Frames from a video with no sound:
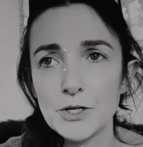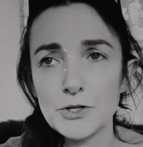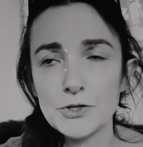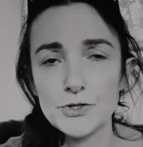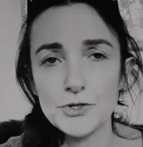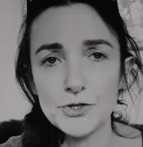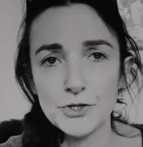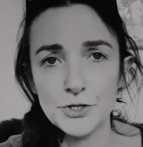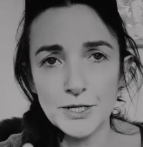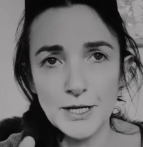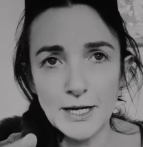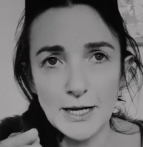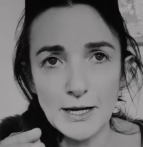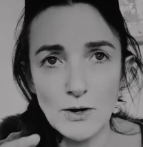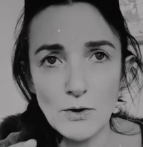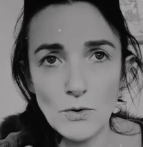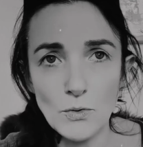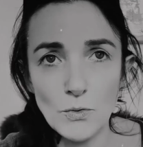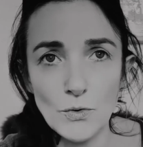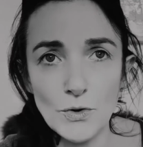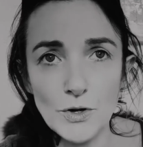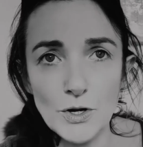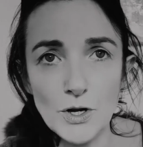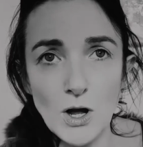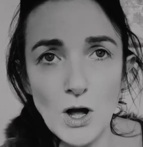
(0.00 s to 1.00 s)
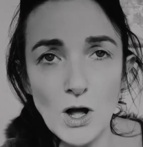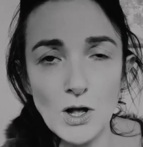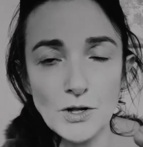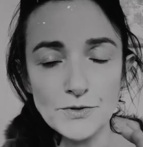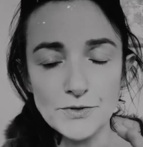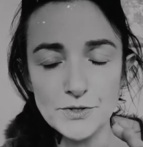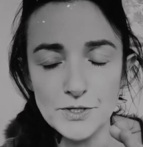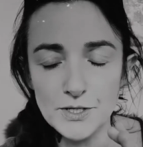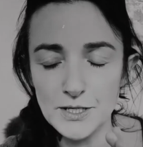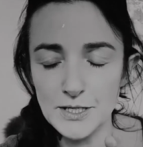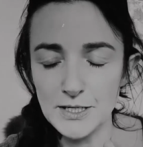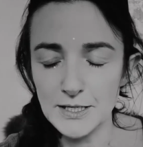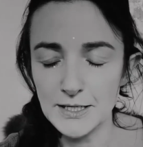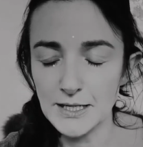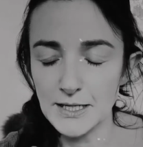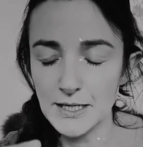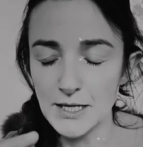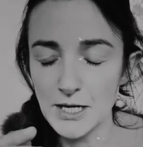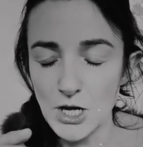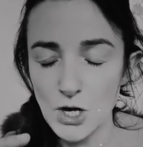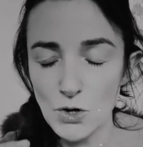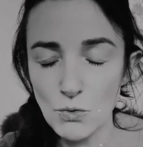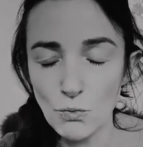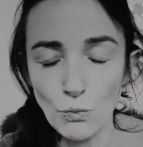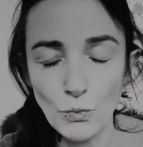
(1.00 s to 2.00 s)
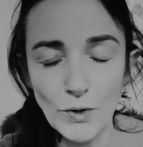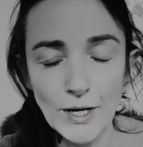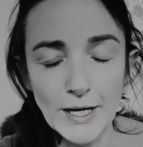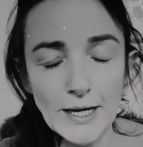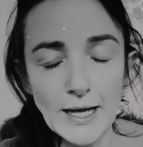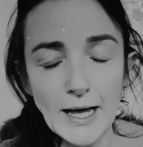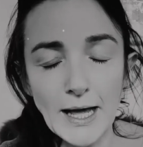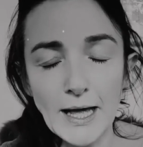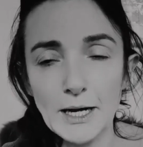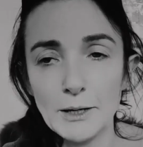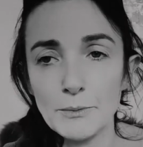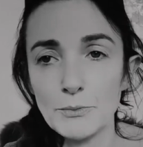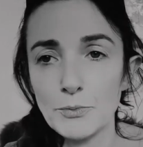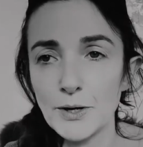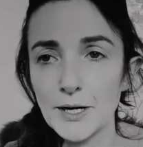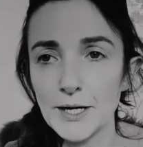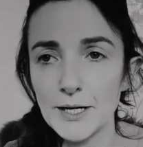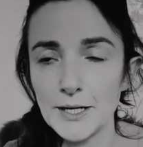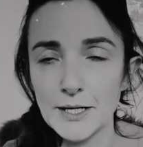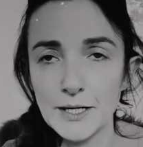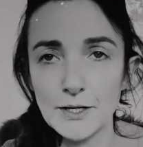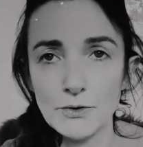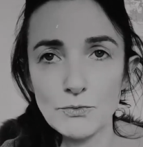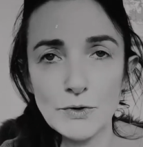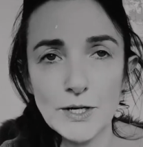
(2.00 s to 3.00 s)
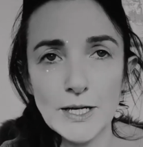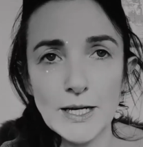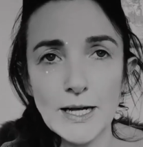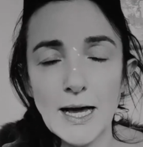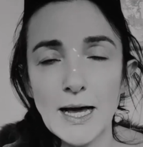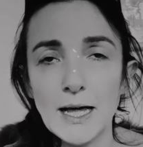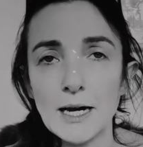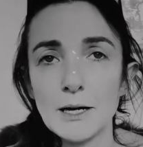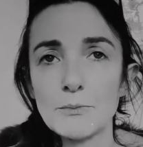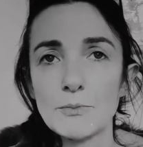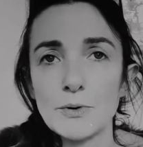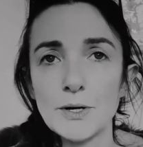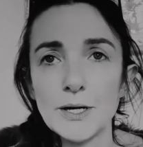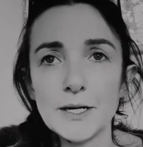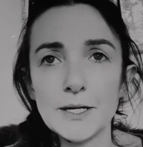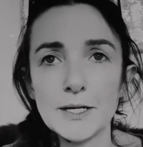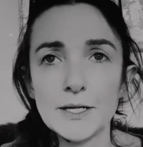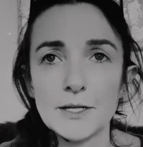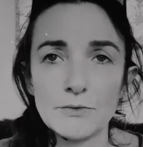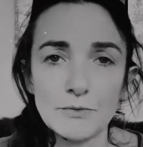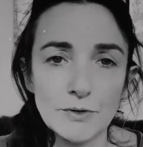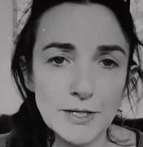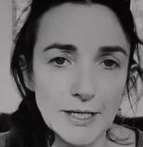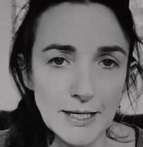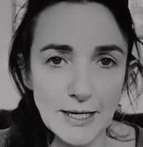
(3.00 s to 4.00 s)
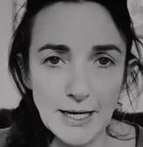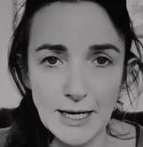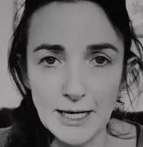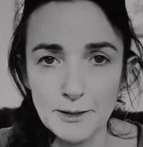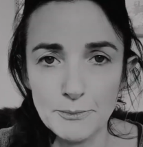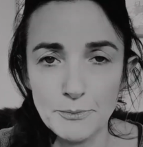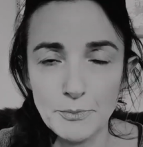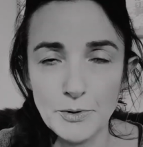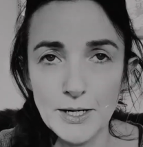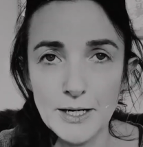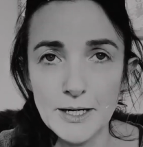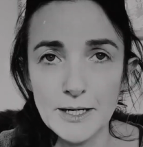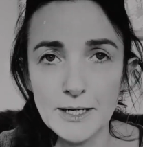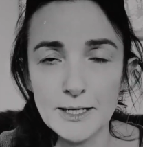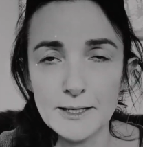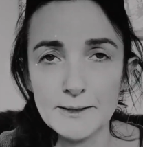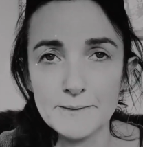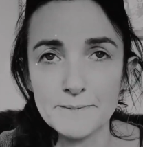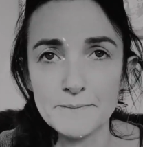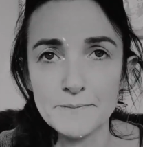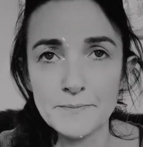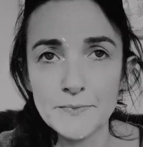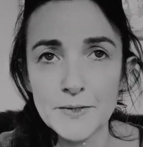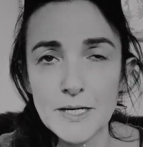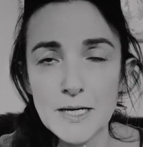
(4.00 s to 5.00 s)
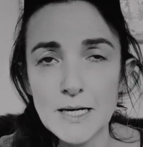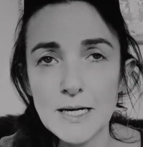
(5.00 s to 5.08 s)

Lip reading: because you're now constantly recalibrating and recalibrating and recalibrating.